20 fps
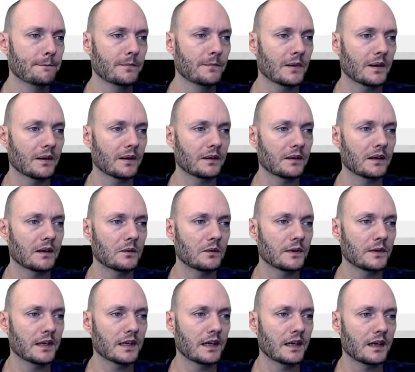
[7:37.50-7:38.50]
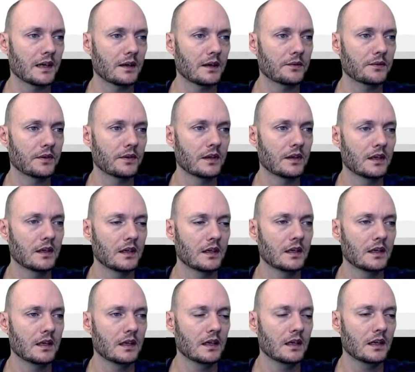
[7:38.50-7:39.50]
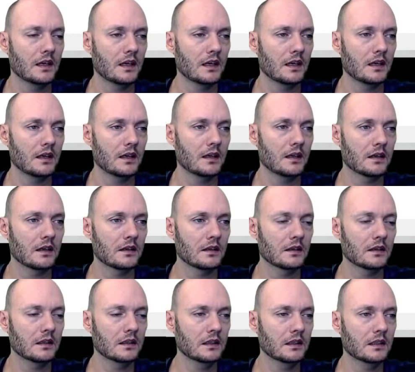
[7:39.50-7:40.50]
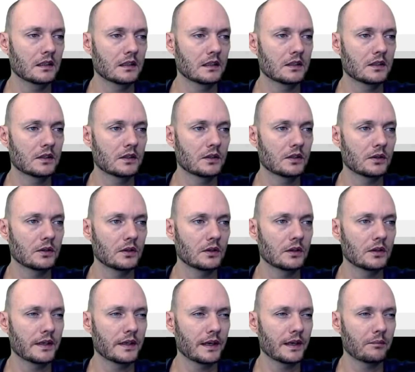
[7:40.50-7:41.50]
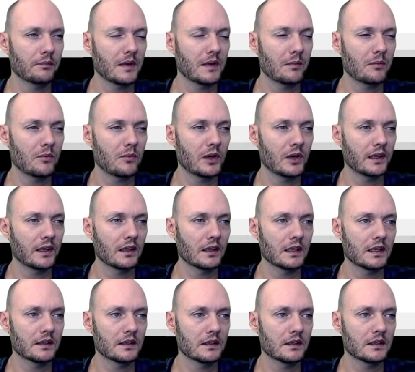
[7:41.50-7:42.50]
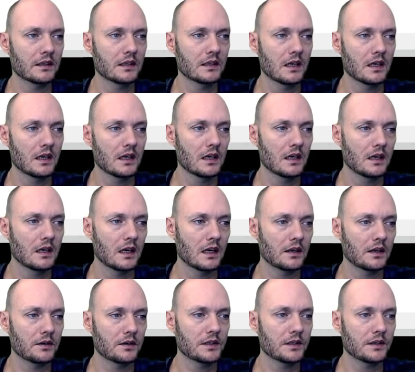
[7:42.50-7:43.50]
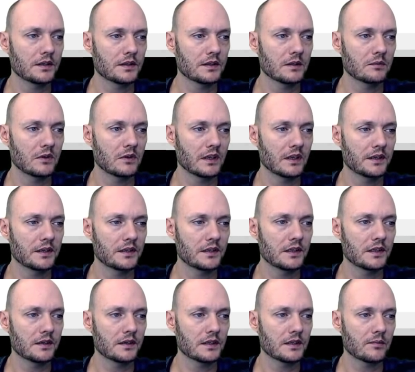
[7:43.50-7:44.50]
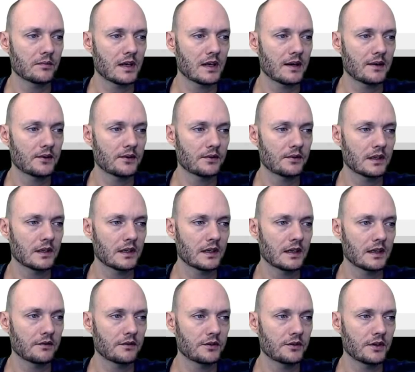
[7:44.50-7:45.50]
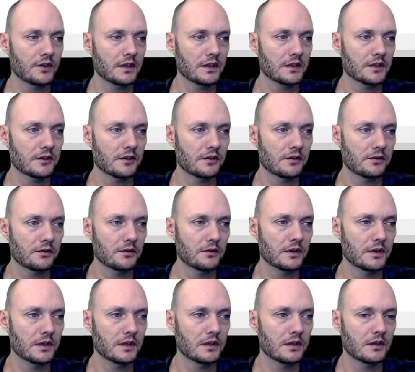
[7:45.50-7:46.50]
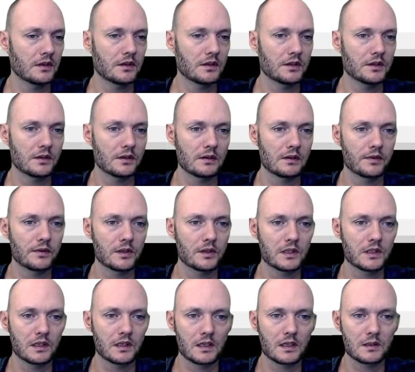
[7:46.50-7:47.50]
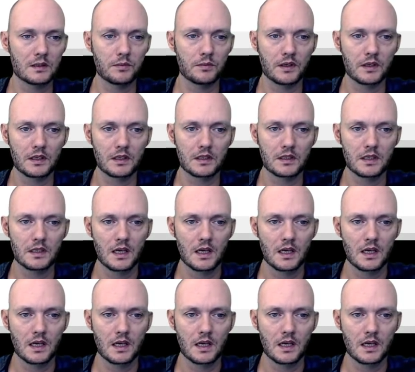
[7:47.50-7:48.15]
And now we have a cool looking membrane like this. And there's still some glitches here sometimes where it kind of traces through the surface, and that's because